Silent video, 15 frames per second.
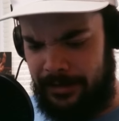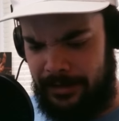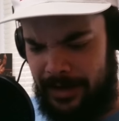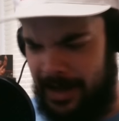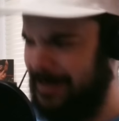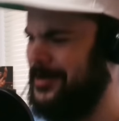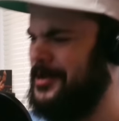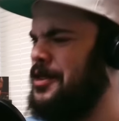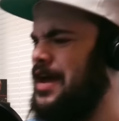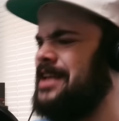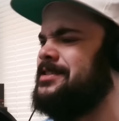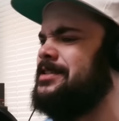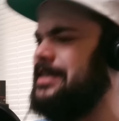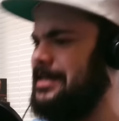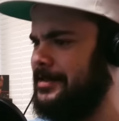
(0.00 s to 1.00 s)
And
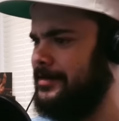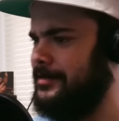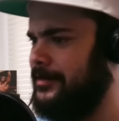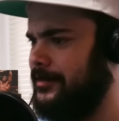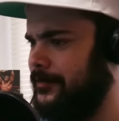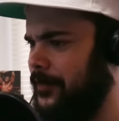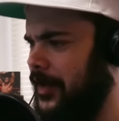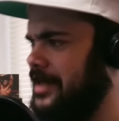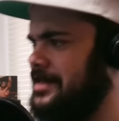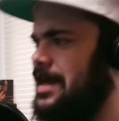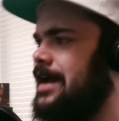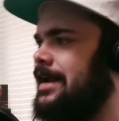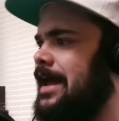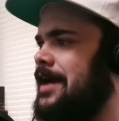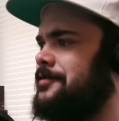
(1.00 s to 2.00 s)
that's it. I
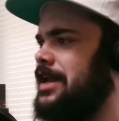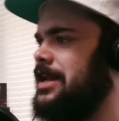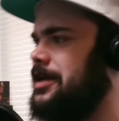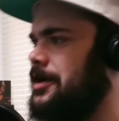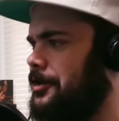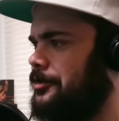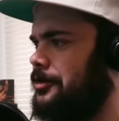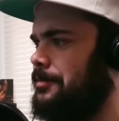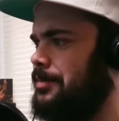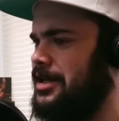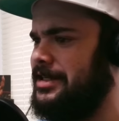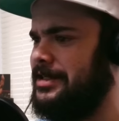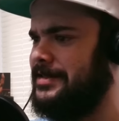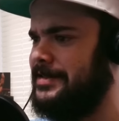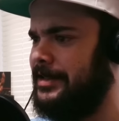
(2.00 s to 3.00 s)
can't have any other
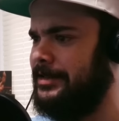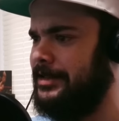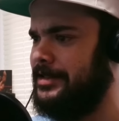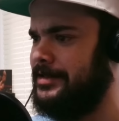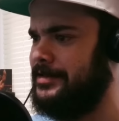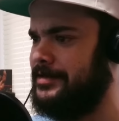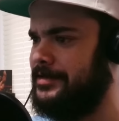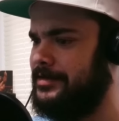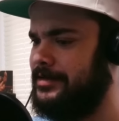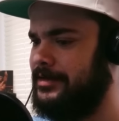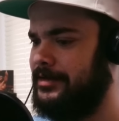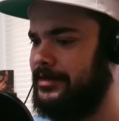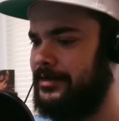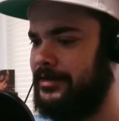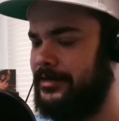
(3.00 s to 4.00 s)
opinions on this.
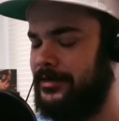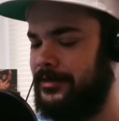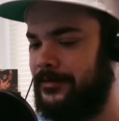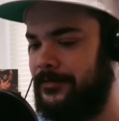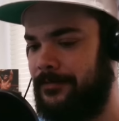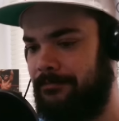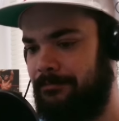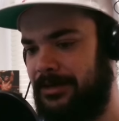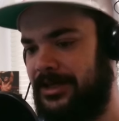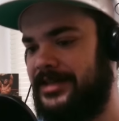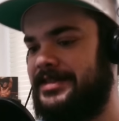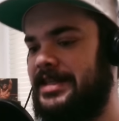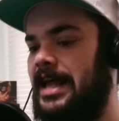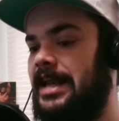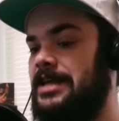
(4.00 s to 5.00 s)

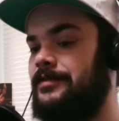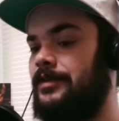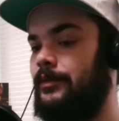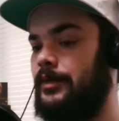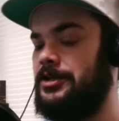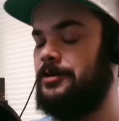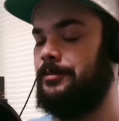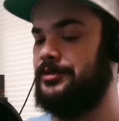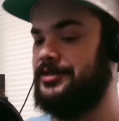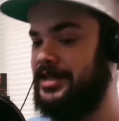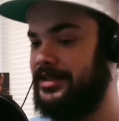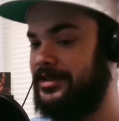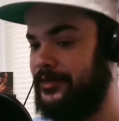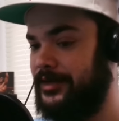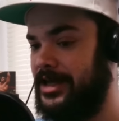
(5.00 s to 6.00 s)
Because then even when you're
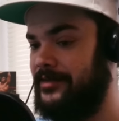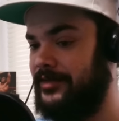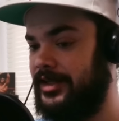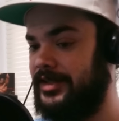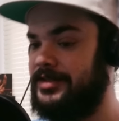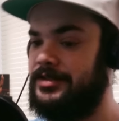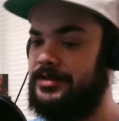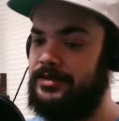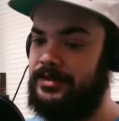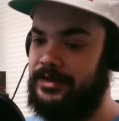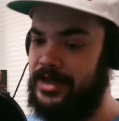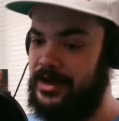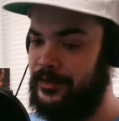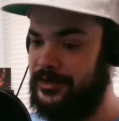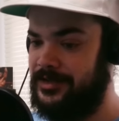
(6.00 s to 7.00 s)
presented with evidence
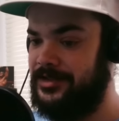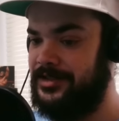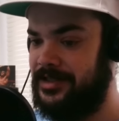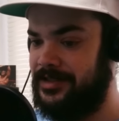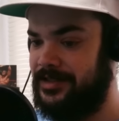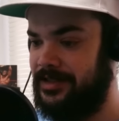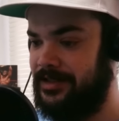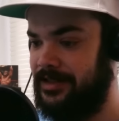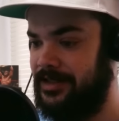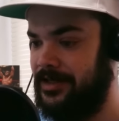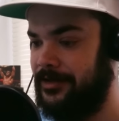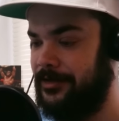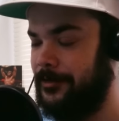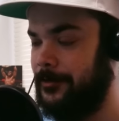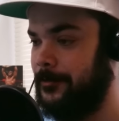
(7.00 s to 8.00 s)
that would suggest that the
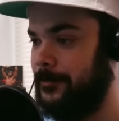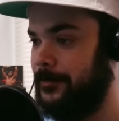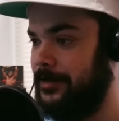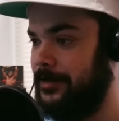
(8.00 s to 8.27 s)
other